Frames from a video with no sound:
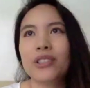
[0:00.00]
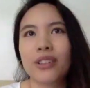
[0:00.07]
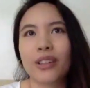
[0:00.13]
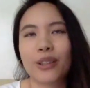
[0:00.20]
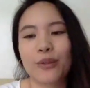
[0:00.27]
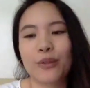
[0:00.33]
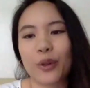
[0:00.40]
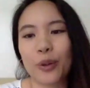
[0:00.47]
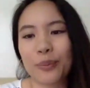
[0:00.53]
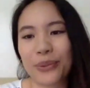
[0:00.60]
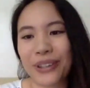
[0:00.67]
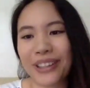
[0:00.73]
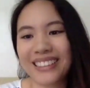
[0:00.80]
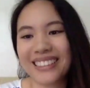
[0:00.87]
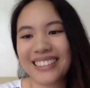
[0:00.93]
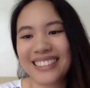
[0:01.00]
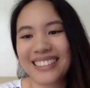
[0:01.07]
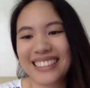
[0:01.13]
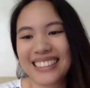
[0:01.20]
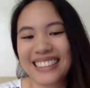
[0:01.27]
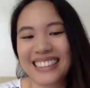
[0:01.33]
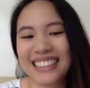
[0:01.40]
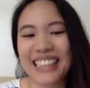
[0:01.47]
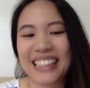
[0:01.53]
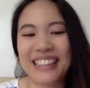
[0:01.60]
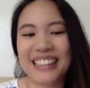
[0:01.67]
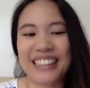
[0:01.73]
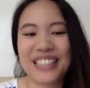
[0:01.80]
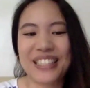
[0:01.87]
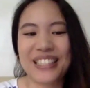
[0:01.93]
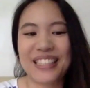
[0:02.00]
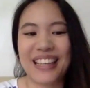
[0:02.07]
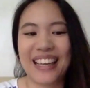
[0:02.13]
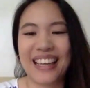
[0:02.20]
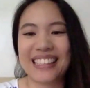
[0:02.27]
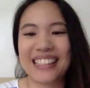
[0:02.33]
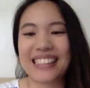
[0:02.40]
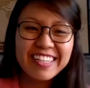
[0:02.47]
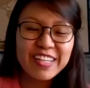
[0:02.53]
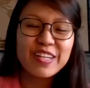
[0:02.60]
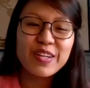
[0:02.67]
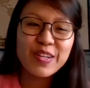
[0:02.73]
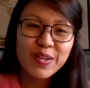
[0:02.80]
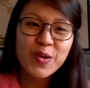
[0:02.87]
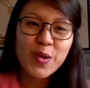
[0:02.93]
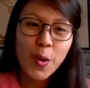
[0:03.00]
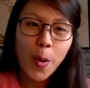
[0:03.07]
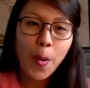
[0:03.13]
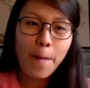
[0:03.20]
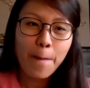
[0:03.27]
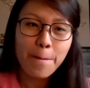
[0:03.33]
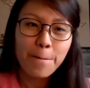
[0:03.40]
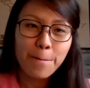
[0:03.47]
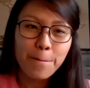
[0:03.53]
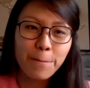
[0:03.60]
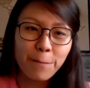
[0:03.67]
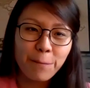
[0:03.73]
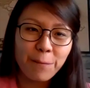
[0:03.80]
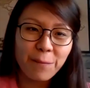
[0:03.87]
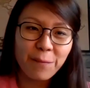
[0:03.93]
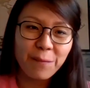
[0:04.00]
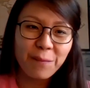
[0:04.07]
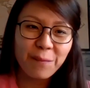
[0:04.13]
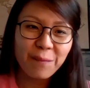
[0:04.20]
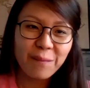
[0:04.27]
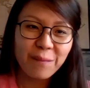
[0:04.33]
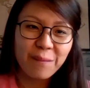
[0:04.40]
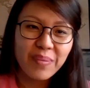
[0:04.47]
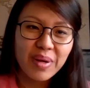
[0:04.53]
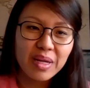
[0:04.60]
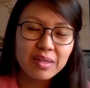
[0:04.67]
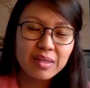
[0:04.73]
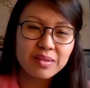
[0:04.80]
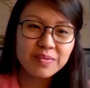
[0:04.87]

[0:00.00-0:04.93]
a lot of Oprah. I think she has an incredible, like, depth